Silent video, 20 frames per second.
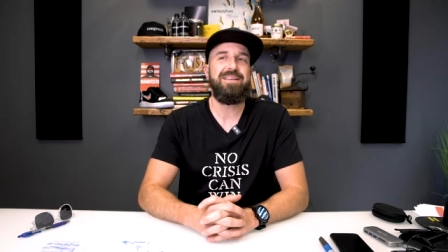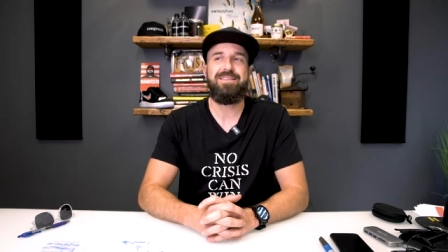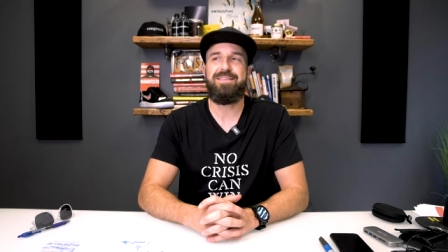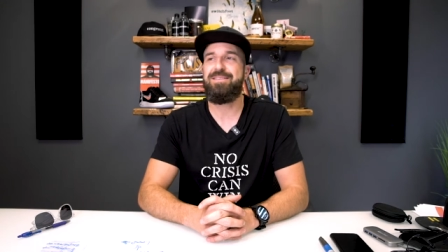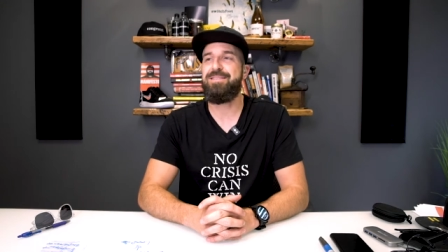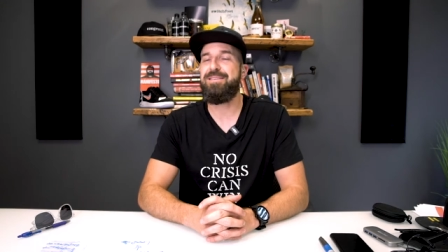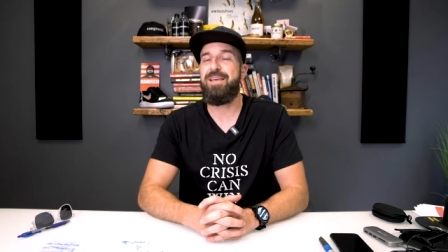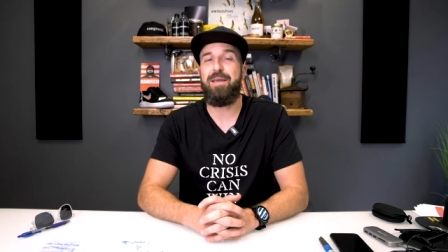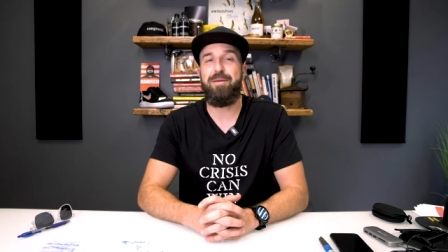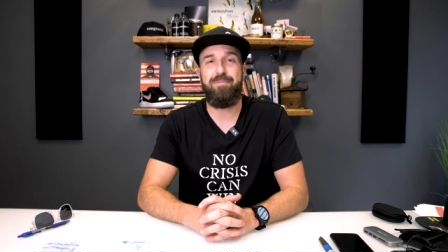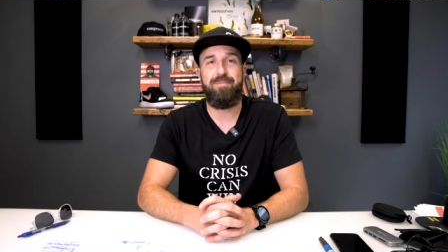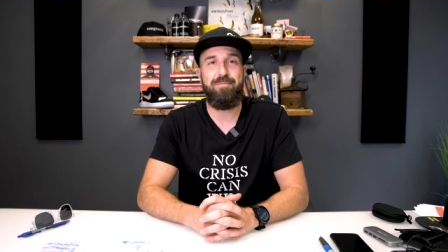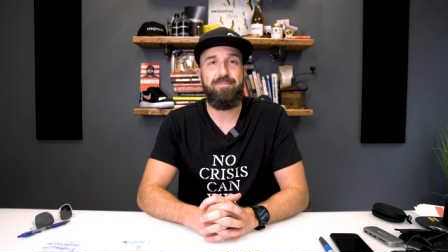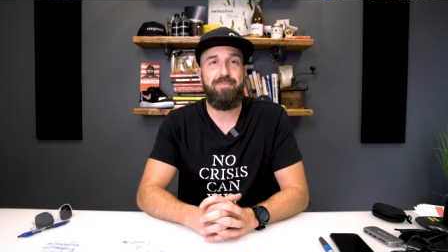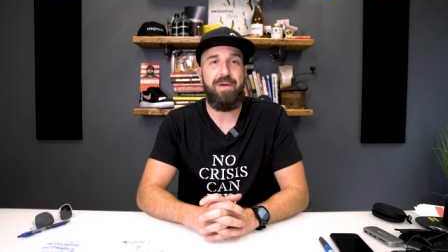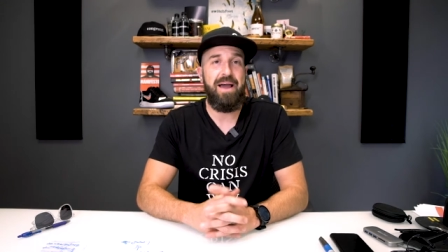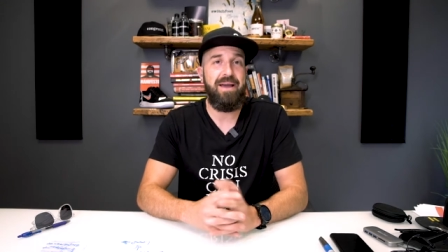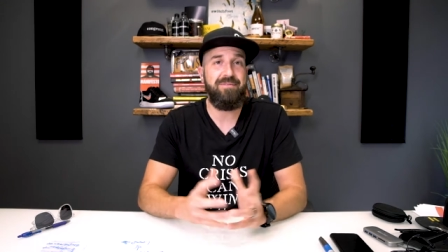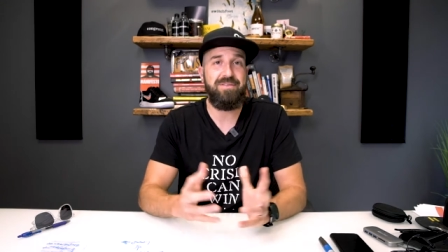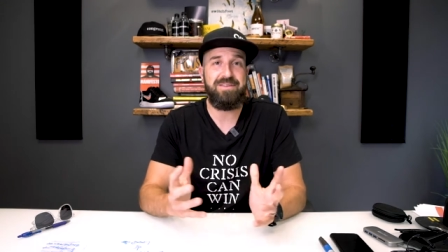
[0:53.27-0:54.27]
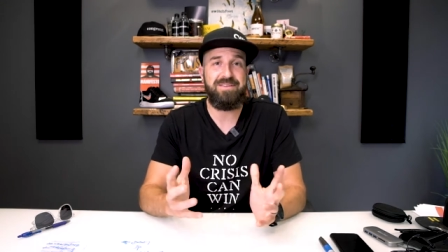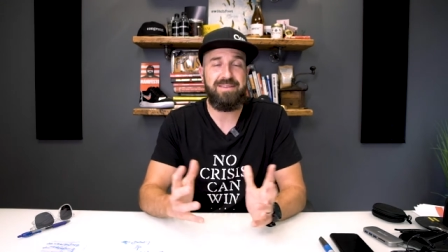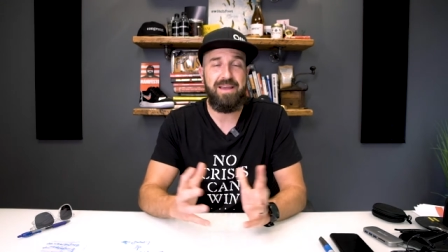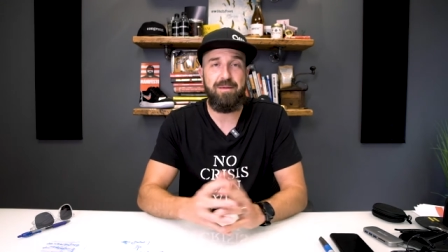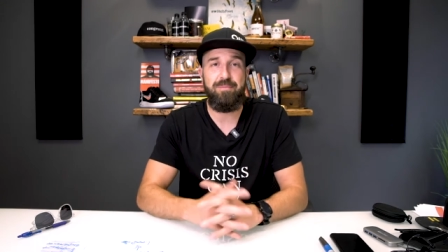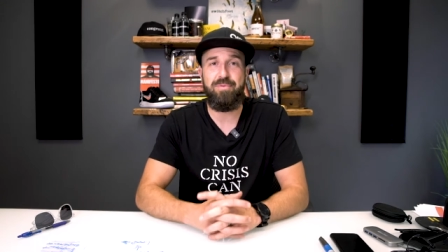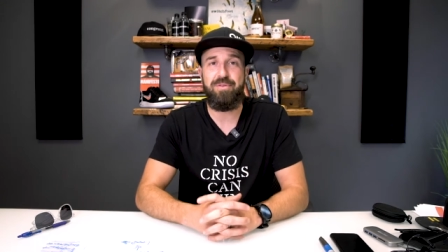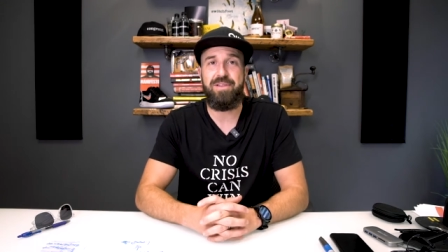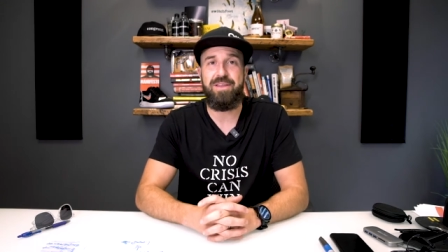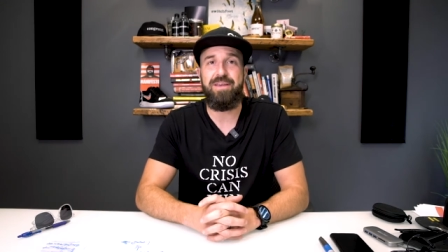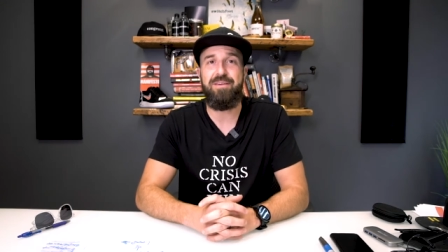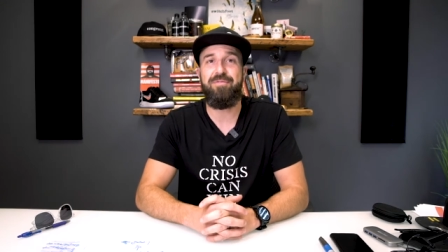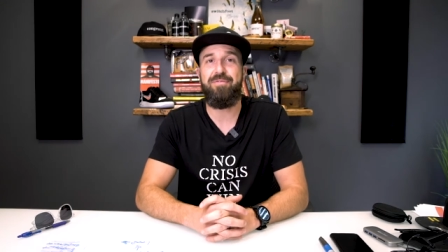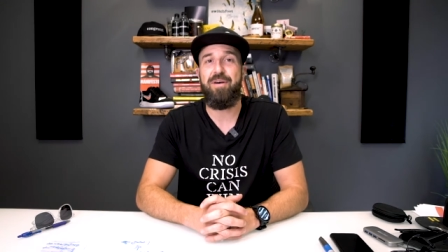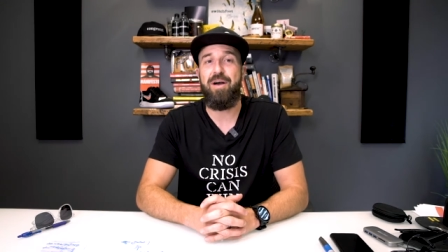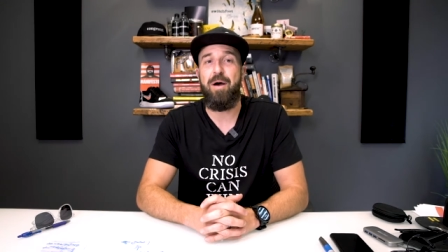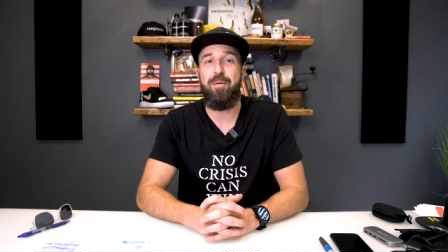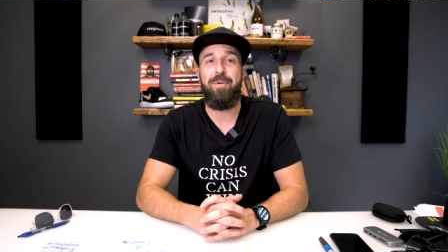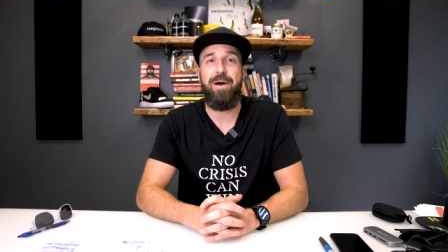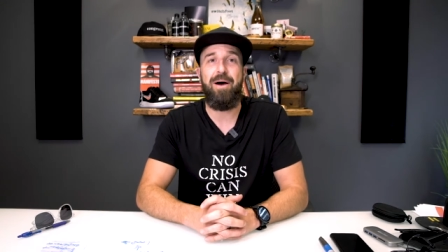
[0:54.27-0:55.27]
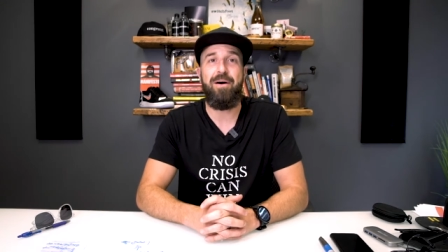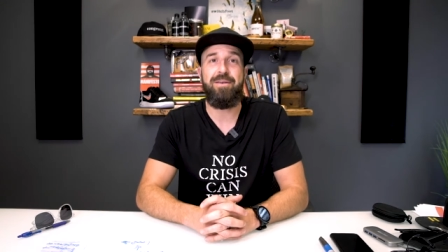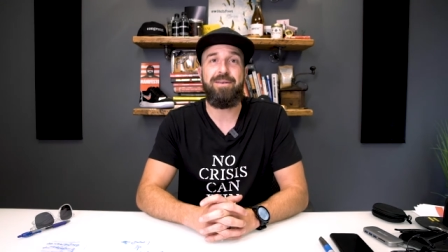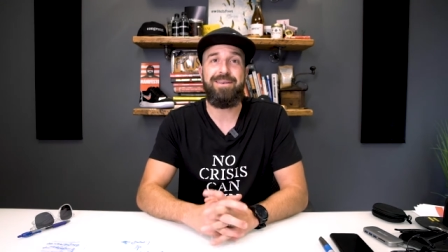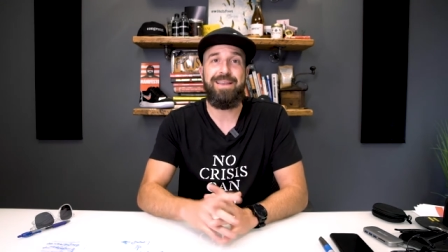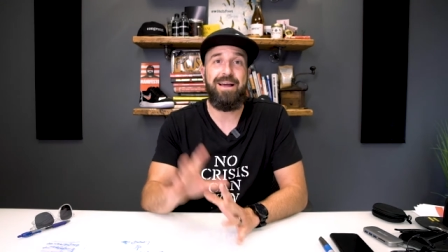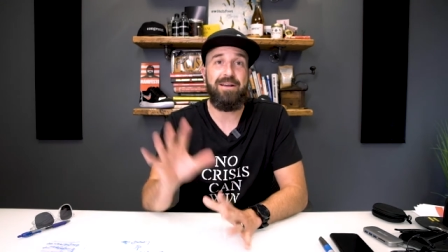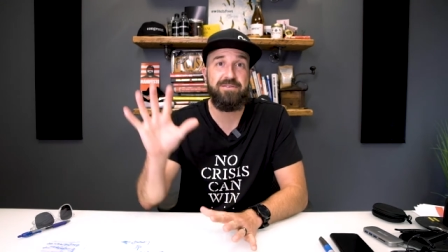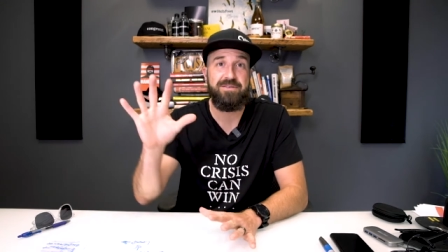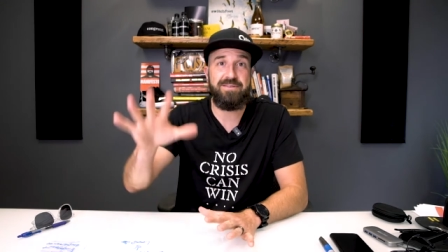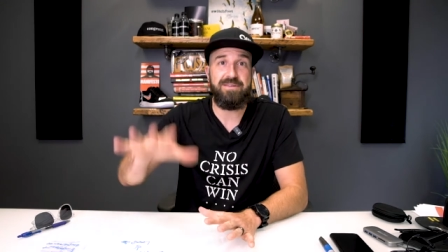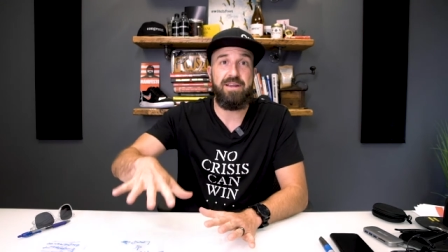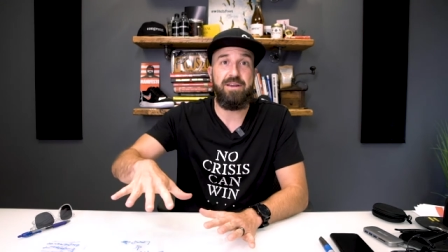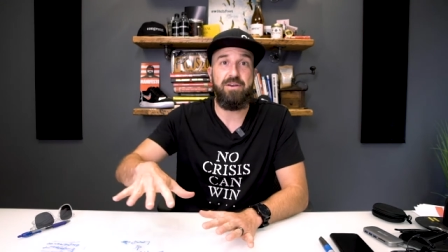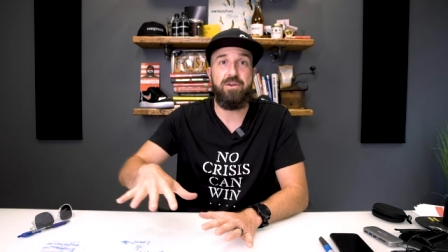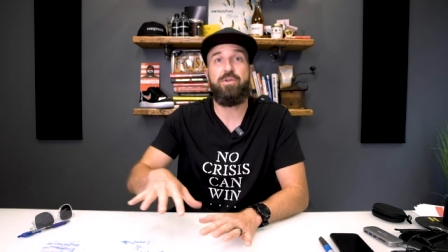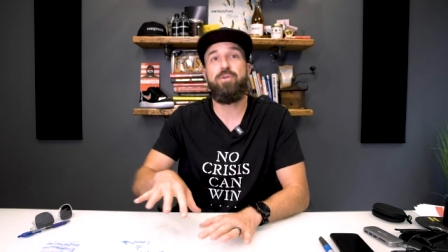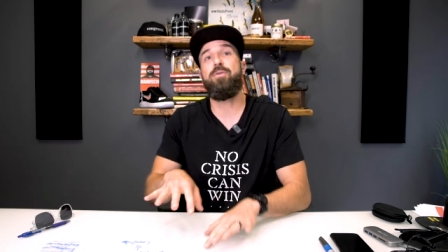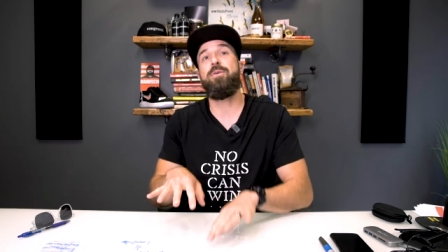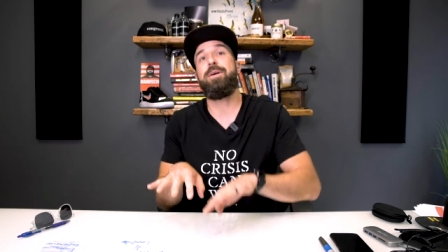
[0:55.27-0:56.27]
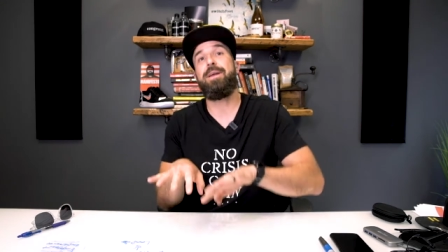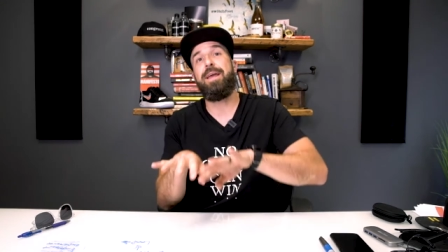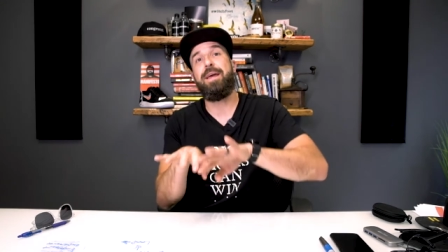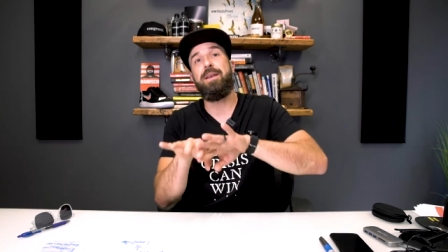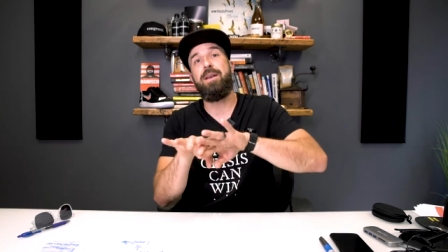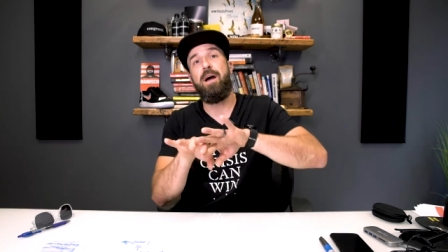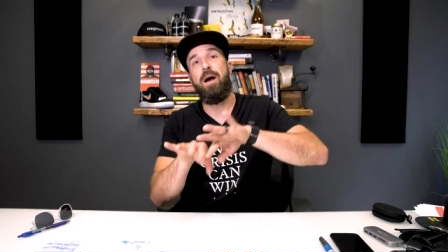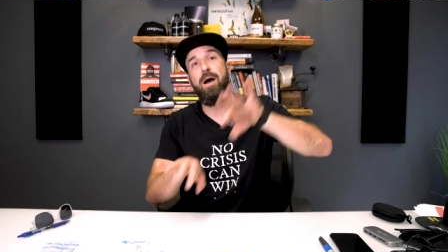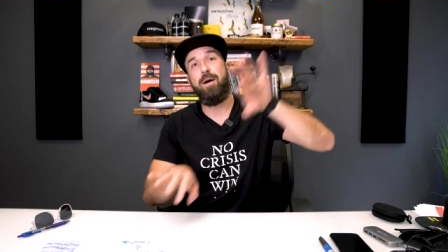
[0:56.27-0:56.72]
The same, I have the same belief about downstate New York and